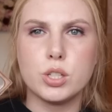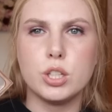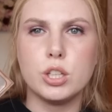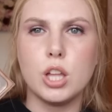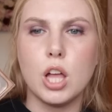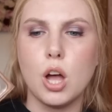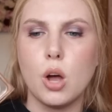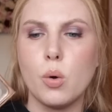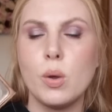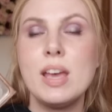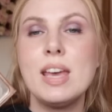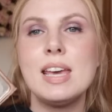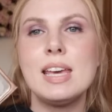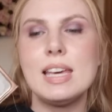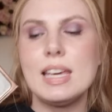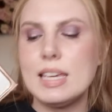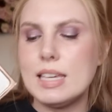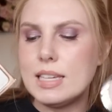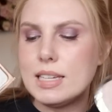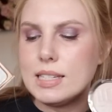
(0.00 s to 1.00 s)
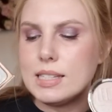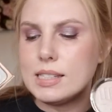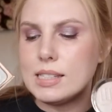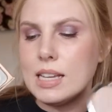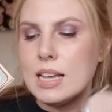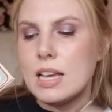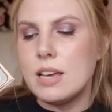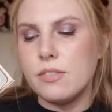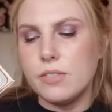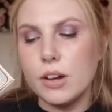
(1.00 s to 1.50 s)
and Glow
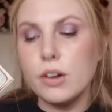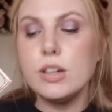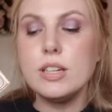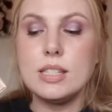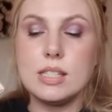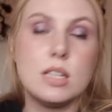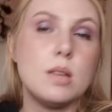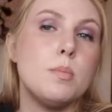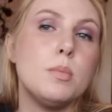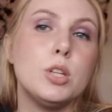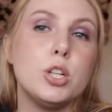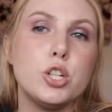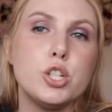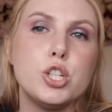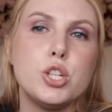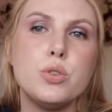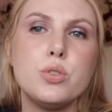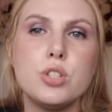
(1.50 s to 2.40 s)
is very similar to